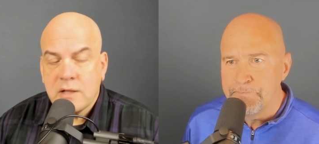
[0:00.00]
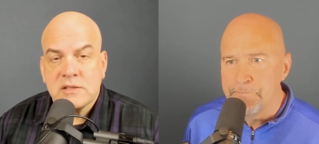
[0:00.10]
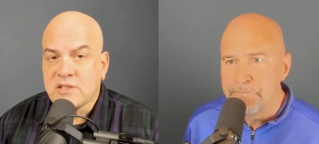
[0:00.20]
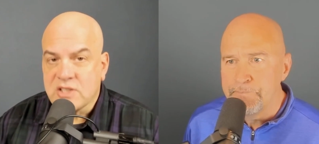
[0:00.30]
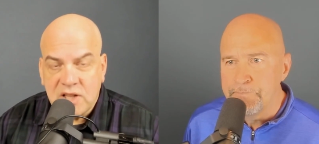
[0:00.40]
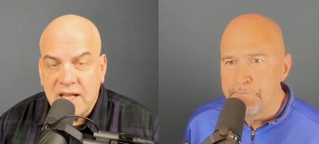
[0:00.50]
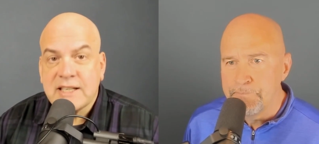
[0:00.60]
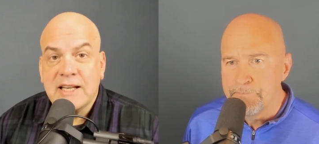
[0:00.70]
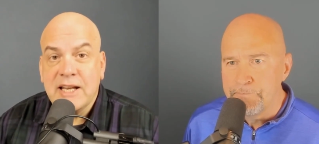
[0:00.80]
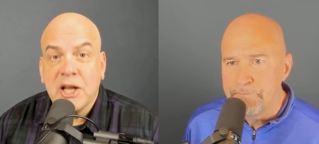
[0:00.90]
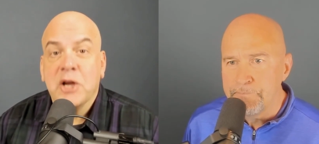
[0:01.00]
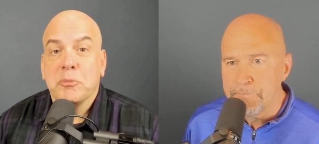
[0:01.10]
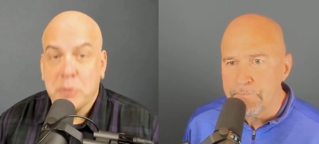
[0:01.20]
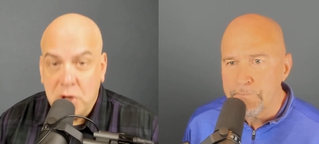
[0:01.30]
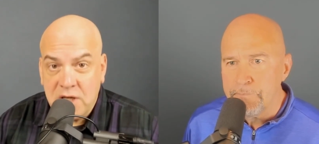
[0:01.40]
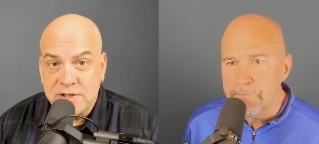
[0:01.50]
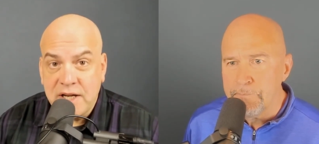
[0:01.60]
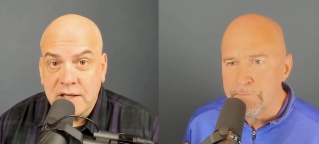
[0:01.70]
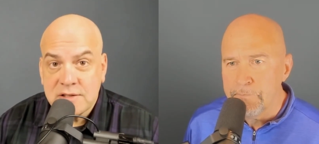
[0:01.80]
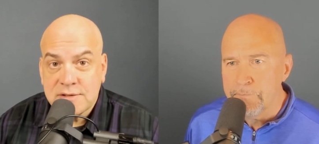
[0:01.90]
Speaker 1: Uh, selecting
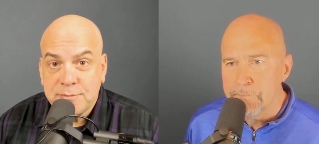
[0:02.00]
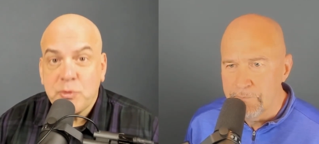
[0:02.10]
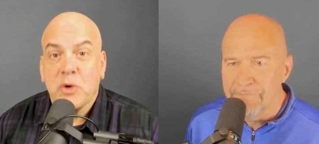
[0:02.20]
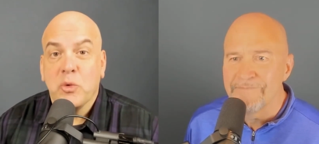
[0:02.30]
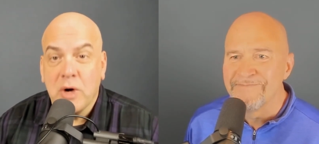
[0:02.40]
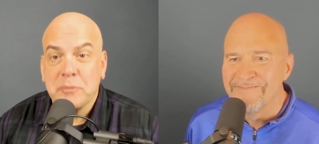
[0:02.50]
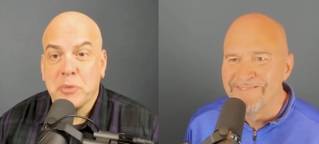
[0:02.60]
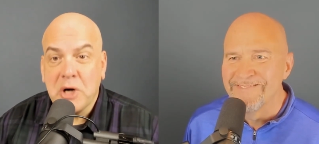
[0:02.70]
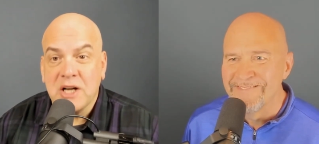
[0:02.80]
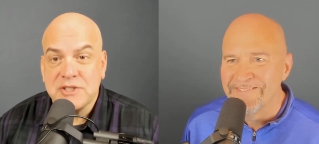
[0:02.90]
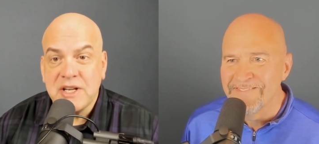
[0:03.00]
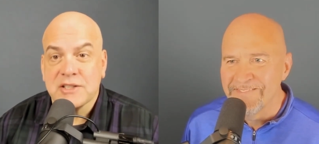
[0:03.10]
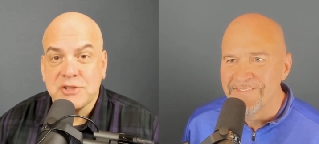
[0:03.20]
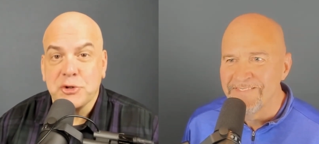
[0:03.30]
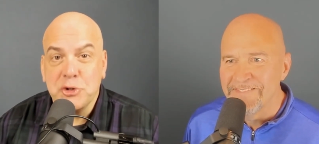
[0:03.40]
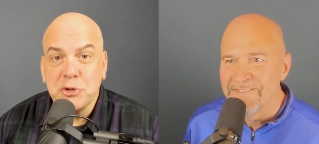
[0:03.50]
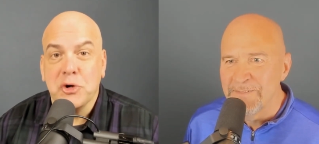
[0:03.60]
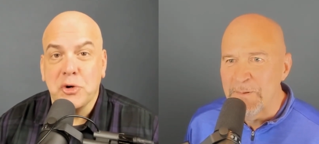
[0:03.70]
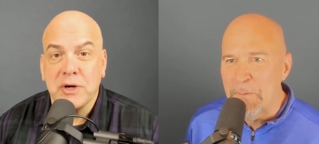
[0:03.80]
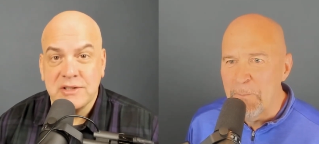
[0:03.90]
projects. What projects are you
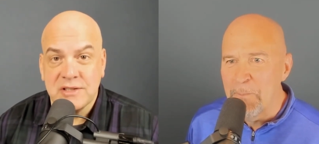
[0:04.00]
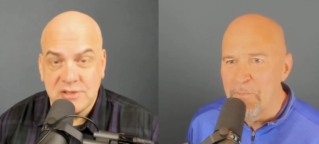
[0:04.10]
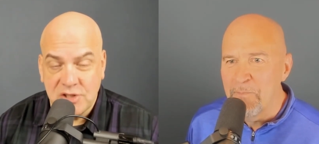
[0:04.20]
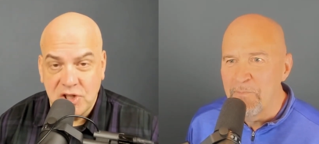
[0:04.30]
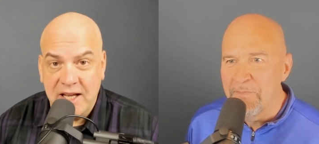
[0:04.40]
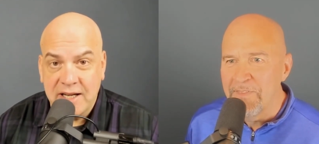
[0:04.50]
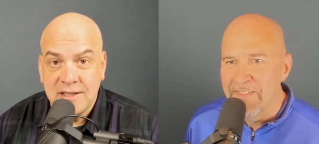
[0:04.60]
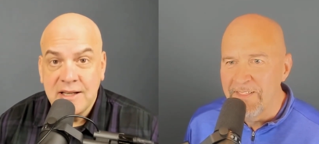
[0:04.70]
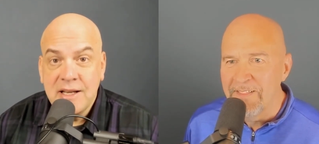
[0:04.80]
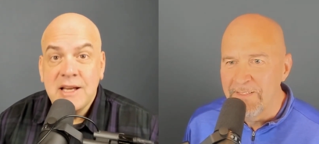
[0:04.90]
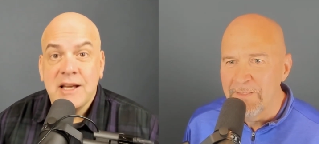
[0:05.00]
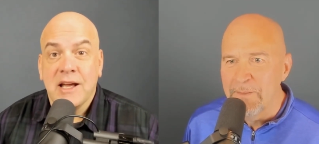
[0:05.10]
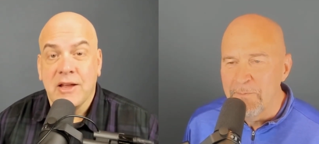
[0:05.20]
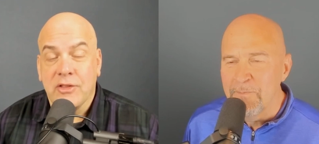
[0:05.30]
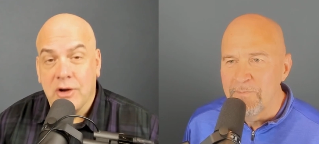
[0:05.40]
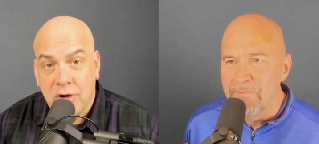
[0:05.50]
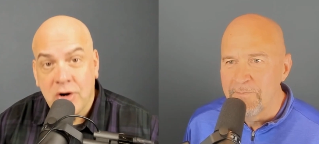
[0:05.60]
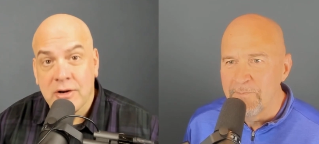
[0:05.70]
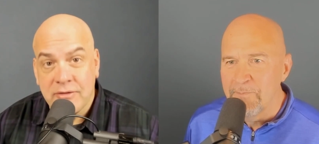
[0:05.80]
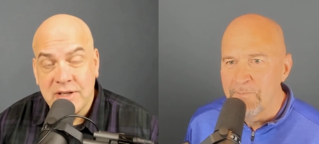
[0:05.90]
going to select? And the
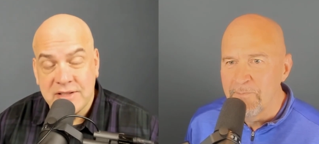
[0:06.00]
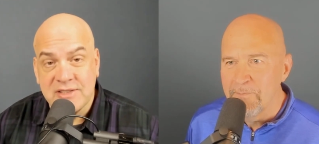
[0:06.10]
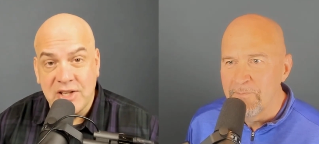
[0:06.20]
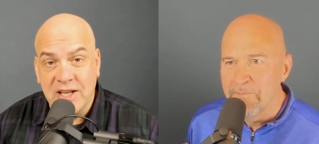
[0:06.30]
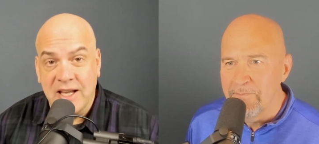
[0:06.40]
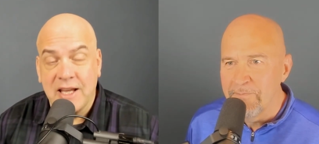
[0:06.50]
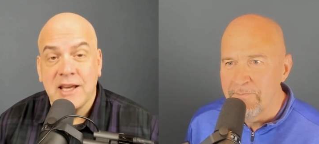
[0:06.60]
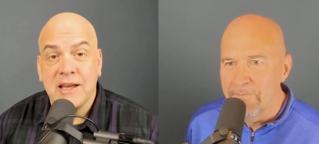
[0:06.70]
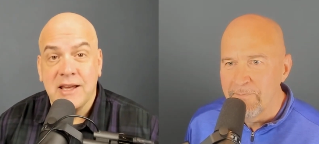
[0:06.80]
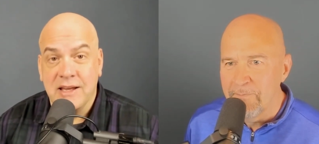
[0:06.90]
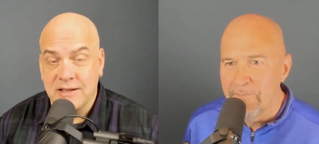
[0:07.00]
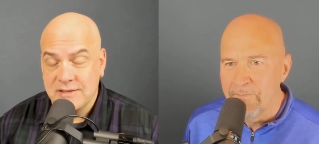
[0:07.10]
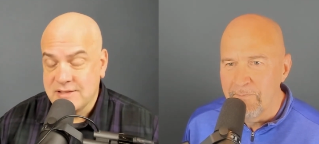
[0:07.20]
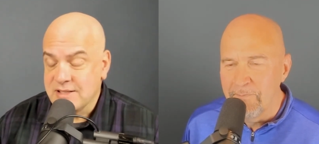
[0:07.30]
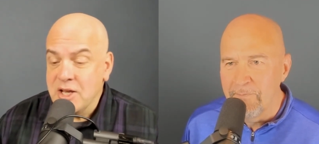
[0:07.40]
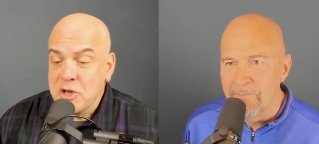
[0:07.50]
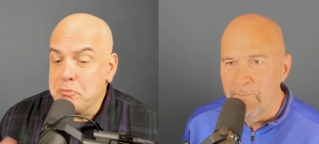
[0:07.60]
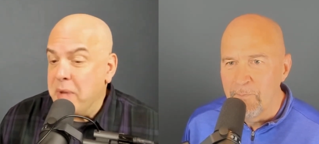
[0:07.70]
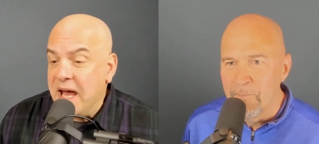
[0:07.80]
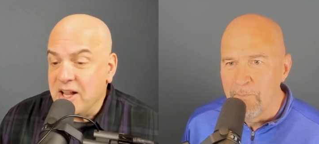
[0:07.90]
heart of this thing is
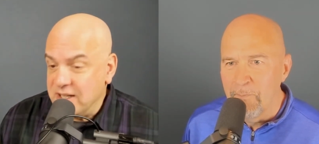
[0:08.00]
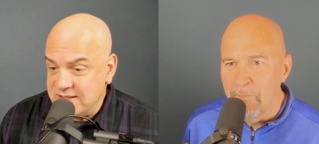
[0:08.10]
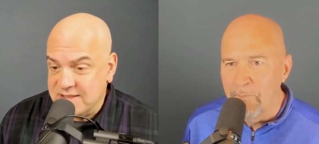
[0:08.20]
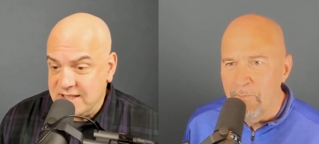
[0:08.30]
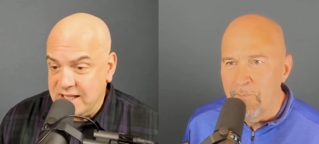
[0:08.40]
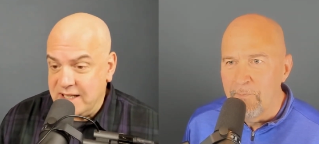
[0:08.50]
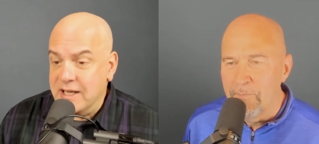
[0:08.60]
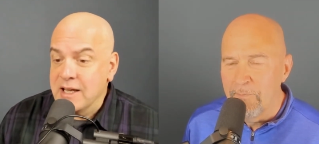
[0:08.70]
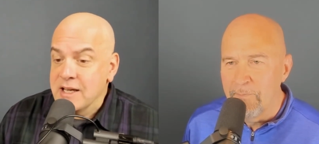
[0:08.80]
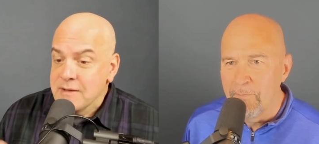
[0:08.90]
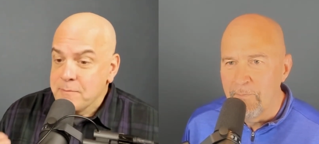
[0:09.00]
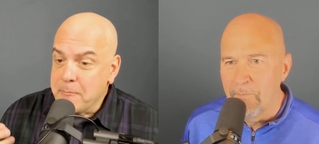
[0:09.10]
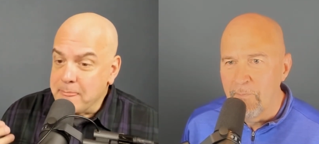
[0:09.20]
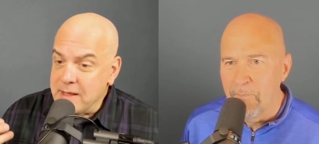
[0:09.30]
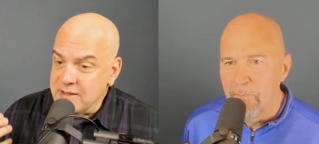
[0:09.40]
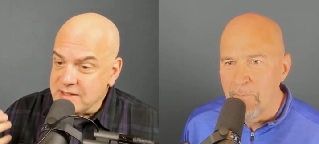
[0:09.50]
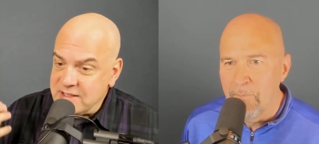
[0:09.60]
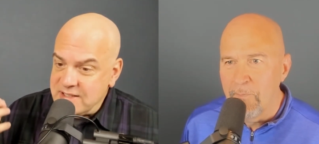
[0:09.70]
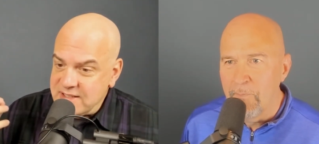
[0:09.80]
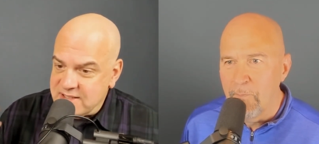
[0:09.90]
balancing
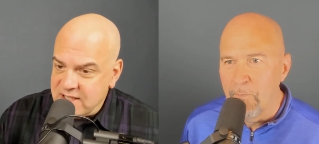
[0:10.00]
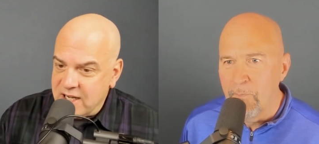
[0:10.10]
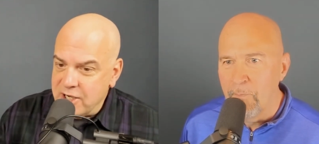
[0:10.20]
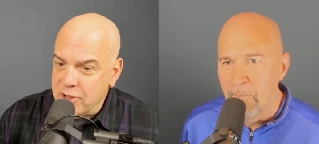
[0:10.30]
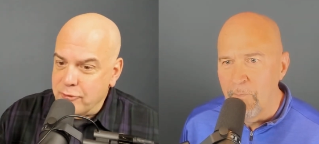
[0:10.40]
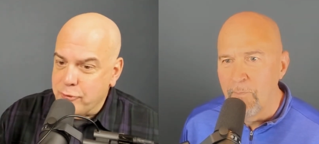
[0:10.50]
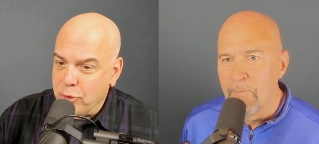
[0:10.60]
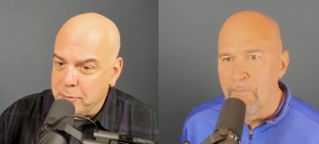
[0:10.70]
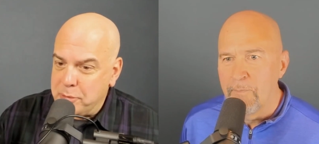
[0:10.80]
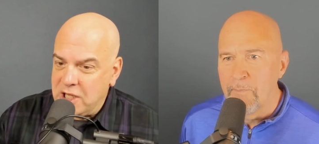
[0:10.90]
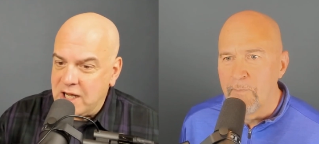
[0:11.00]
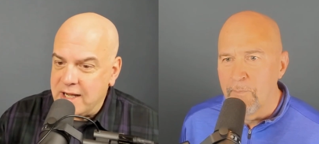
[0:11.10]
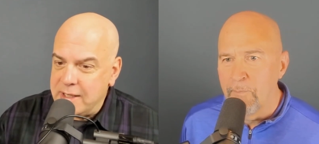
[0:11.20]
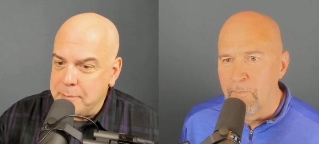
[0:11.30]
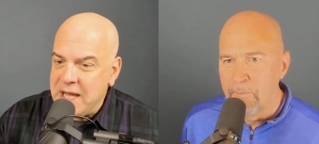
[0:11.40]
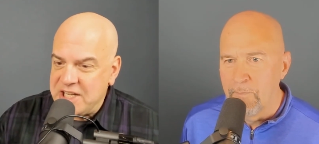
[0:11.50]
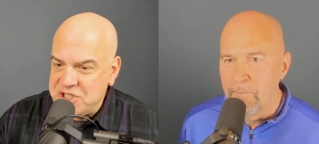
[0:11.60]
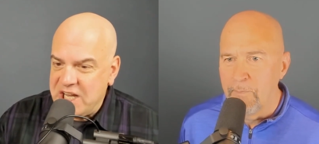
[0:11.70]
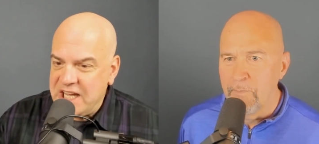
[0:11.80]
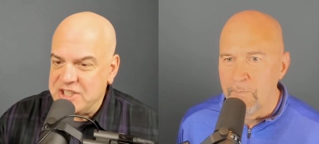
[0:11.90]
the desire for applied
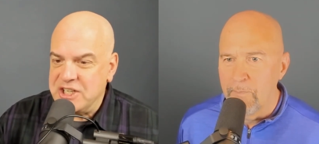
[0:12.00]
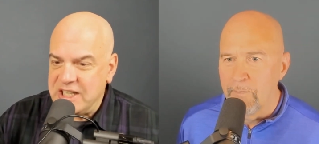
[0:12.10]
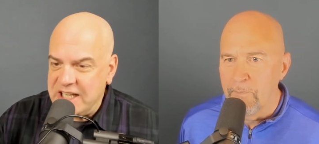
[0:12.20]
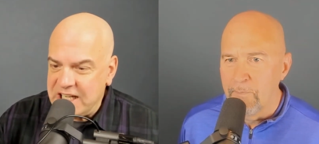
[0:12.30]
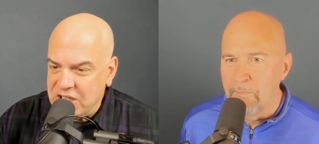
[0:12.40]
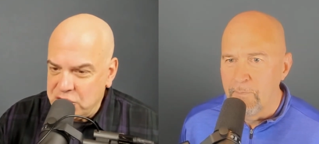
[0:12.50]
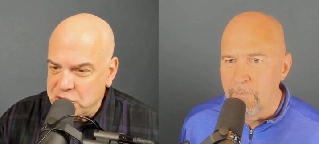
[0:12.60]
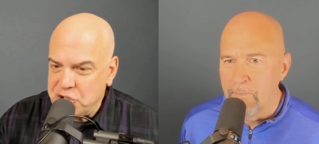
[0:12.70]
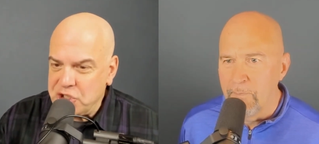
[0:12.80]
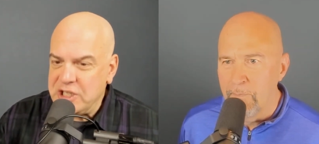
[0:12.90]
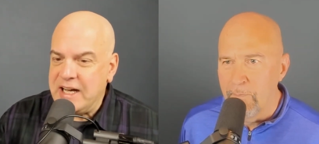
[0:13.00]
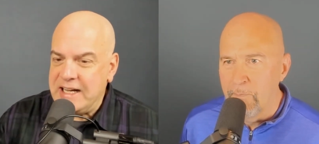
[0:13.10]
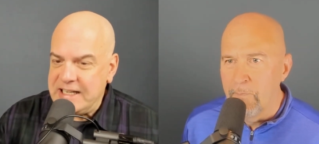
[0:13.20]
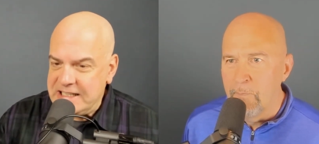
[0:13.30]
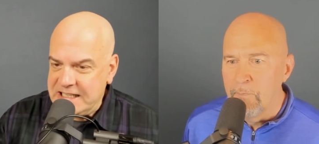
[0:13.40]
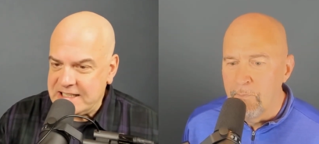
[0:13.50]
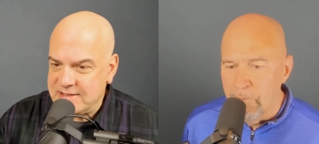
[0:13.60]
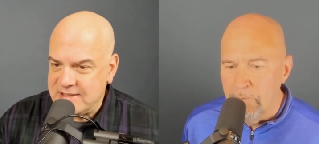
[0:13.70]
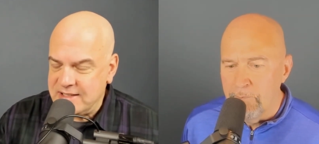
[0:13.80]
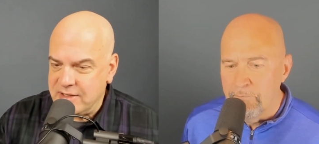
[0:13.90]
imagination, getting good
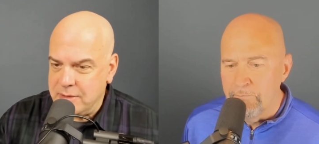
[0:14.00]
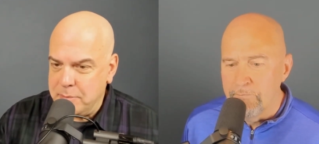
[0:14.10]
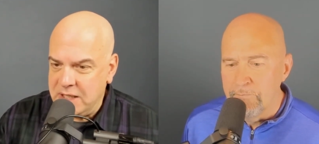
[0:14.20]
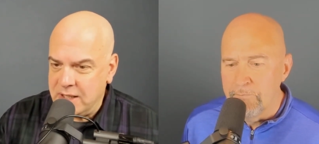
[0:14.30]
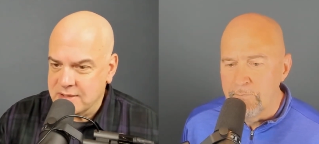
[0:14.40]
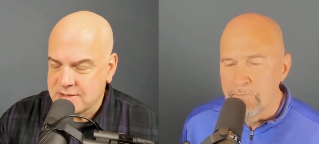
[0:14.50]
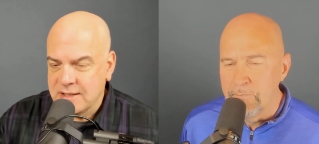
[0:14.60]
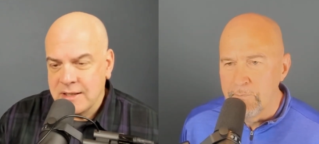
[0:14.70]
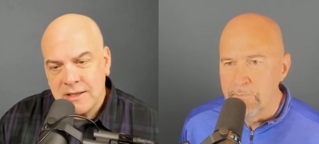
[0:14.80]
ideas into the mix